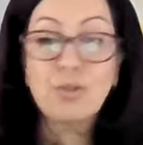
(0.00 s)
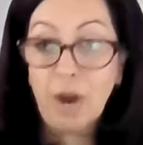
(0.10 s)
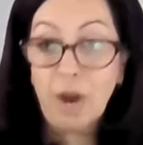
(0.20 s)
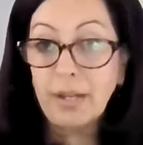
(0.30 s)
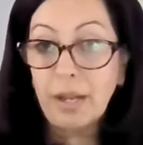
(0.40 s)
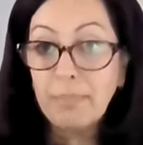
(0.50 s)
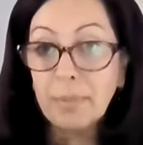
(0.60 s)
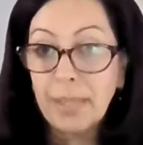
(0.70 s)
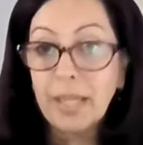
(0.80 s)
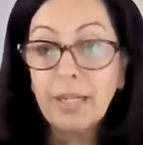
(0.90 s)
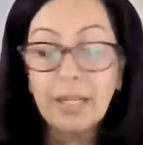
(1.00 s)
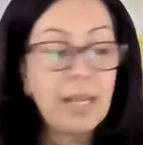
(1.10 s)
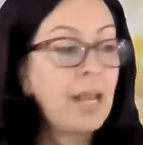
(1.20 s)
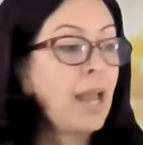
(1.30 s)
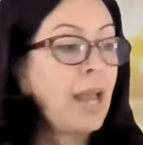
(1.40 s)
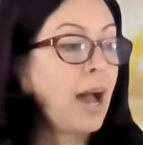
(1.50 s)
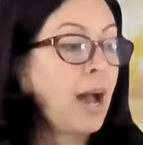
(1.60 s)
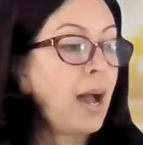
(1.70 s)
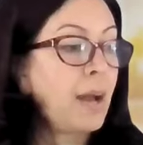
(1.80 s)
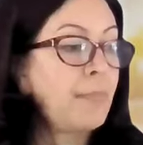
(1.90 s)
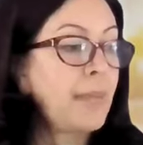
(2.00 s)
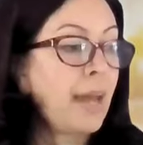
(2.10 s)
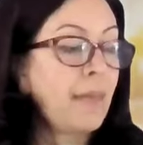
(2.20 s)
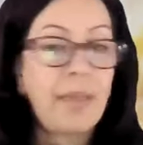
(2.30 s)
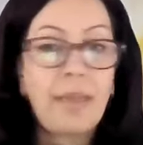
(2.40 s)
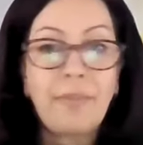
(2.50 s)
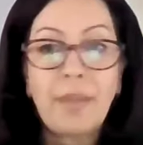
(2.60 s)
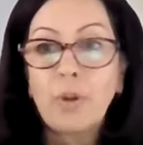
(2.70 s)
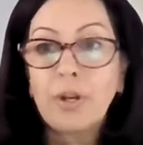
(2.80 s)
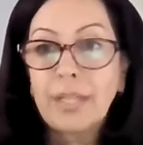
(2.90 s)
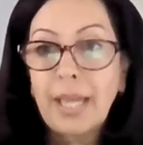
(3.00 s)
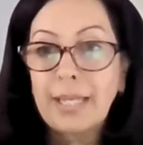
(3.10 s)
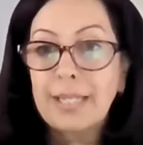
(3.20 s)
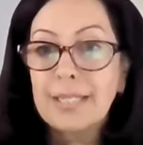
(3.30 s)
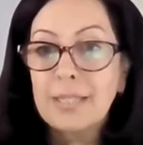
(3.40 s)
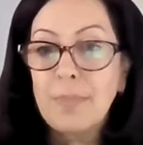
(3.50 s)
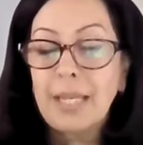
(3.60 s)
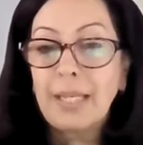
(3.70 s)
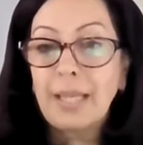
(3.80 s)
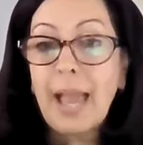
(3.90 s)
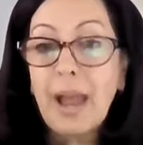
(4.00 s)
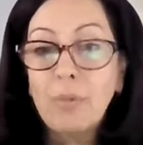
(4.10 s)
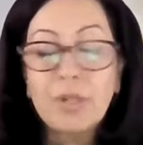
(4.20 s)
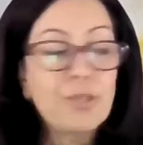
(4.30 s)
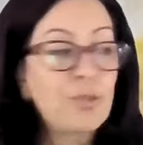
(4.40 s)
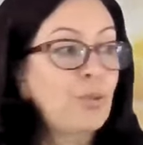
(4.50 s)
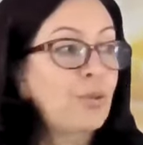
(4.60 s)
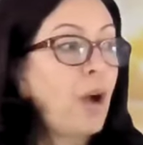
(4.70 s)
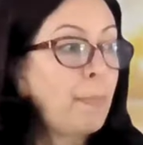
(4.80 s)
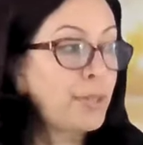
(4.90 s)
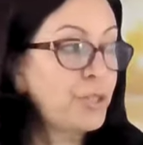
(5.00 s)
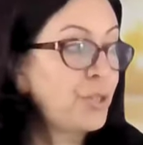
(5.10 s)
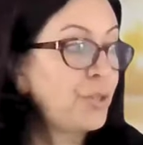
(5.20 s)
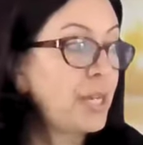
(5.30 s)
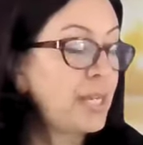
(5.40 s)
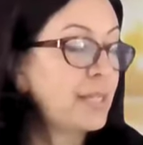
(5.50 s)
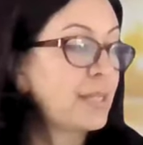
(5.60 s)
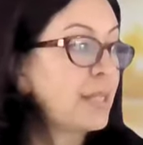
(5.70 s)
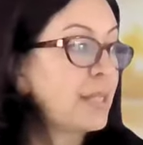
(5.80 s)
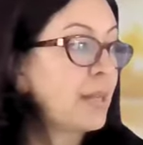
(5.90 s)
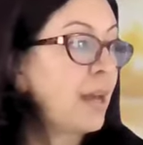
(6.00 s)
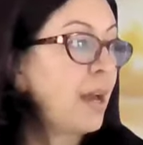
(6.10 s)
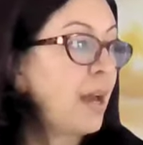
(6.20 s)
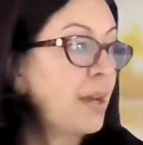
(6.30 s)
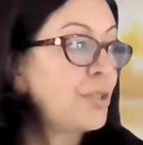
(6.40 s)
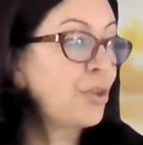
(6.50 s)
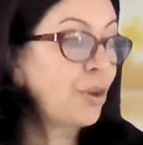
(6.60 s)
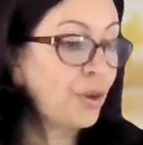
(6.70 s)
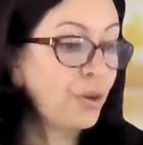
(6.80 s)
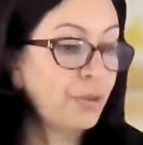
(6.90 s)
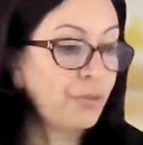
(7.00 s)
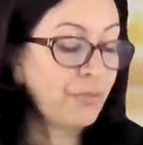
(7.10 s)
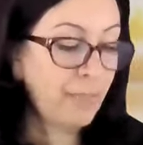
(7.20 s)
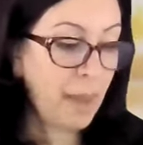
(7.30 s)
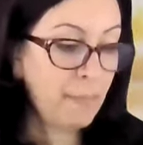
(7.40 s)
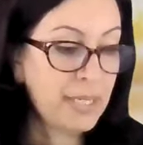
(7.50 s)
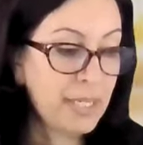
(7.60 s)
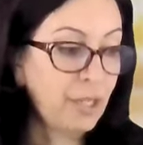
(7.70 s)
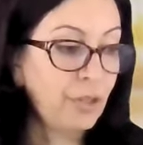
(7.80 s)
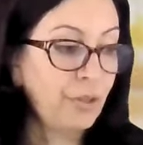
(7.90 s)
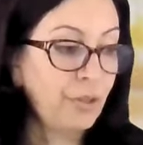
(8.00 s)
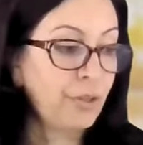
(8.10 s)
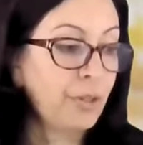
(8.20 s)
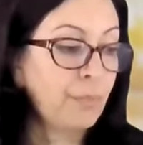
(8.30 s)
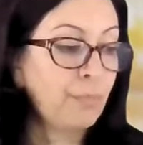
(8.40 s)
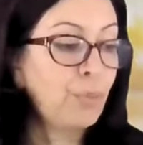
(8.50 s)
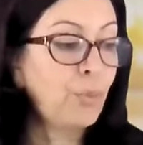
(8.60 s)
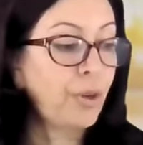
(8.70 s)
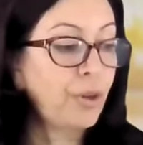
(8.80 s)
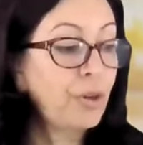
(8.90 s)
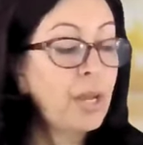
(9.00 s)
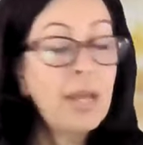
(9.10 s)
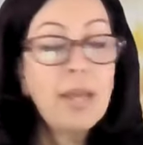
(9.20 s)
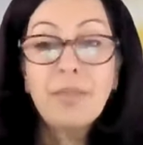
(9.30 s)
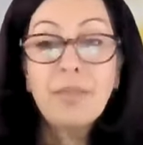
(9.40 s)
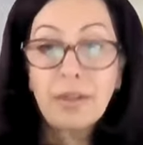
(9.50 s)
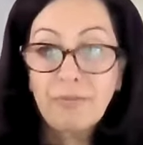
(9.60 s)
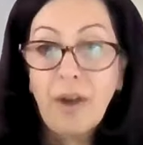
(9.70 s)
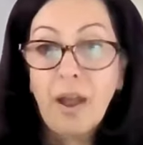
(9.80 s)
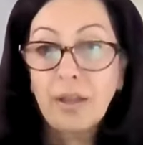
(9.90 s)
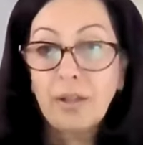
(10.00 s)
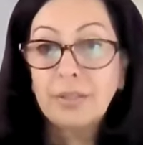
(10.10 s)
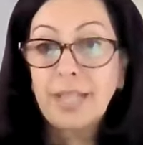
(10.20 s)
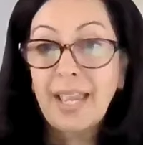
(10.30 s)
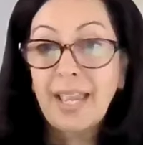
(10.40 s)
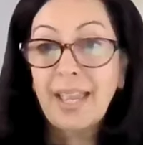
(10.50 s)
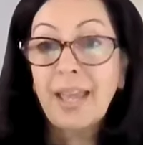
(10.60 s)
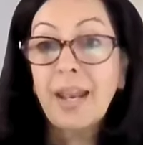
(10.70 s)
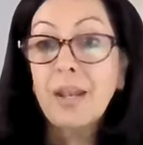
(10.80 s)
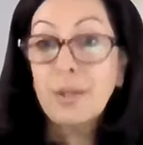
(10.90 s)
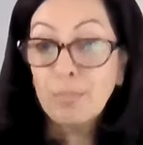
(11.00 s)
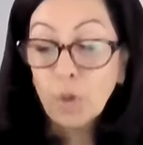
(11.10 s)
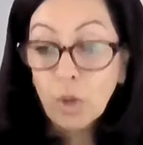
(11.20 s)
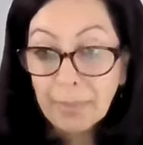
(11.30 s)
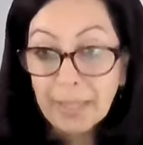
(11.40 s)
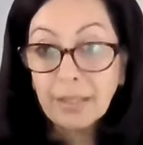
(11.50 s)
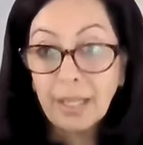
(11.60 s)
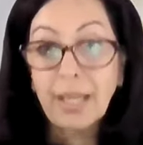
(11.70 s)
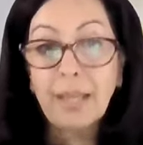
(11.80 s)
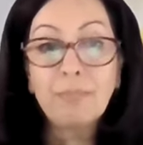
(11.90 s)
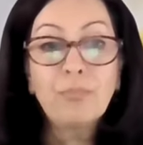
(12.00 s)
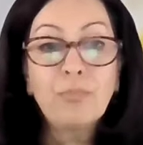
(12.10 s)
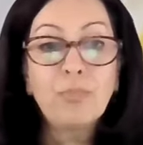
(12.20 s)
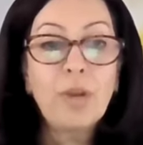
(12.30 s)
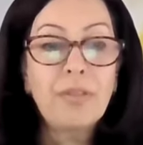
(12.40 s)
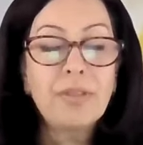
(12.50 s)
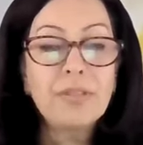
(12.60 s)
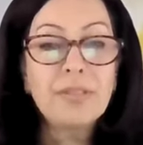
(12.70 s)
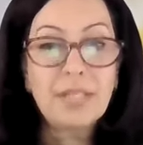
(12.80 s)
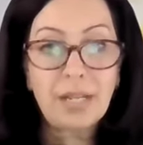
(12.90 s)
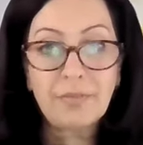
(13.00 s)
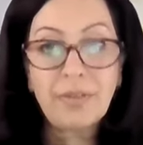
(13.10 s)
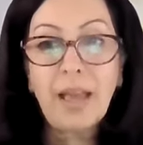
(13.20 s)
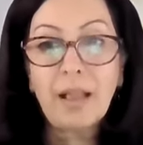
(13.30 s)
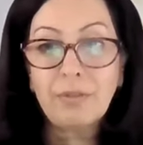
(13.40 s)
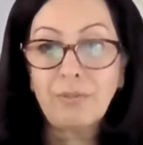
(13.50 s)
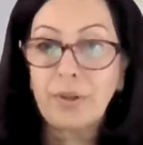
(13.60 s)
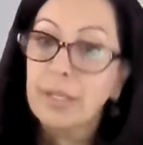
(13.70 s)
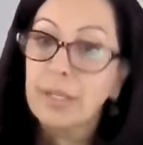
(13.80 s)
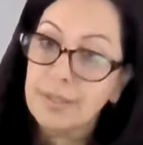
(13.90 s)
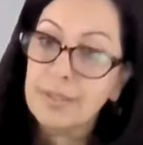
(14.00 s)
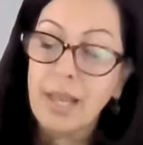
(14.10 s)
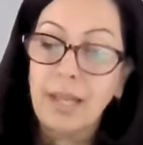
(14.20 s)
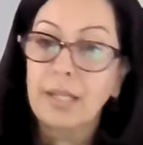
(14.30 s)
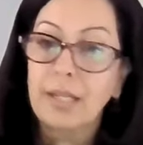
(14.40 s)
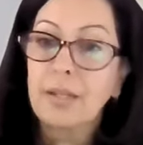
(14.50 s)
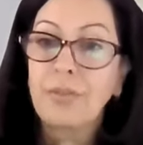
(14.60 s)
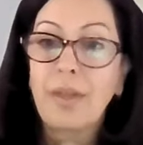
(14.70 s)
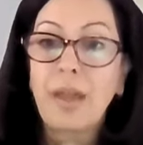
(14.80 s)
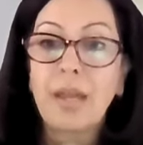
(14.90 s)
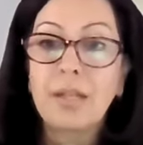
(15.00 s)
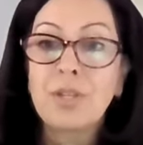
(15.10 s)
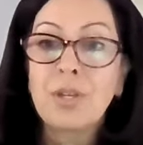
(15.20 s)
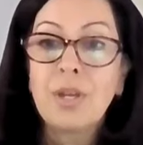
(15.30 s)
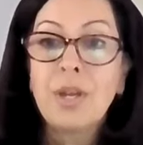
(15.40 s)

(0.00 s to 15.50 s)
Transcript: dried up a bit, and they weren't getting as many hours or opportunities to earn from that particular employer. They filed an unemployment claim with the state of California and cited that